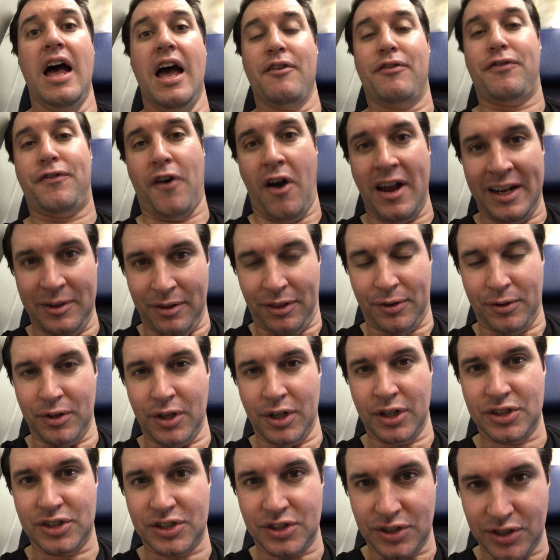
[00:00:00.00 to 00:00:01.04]
But finally went
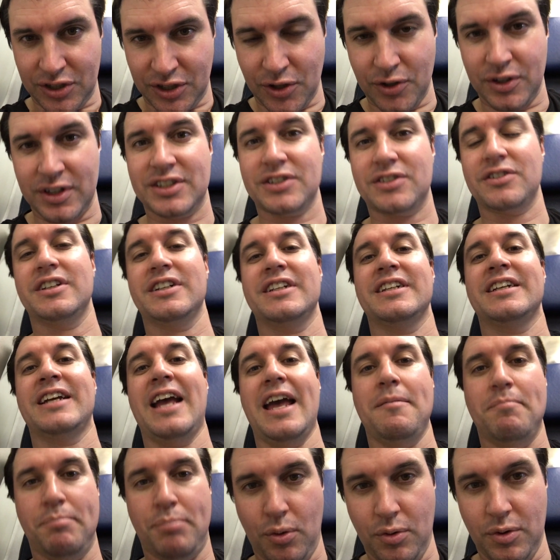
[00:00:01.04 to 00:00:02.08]
through security screening
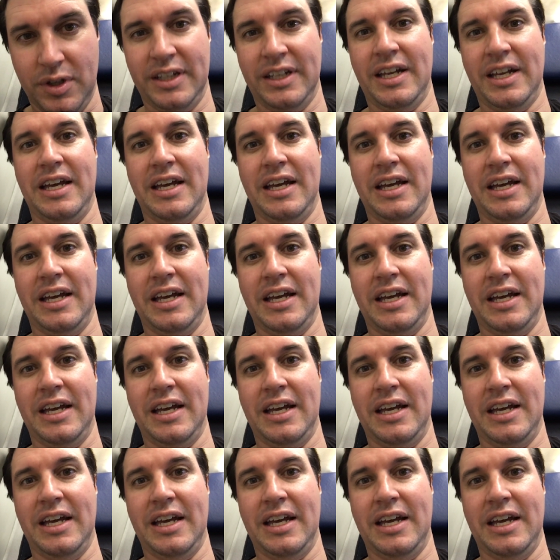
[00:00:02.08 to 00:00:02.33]
and boarding,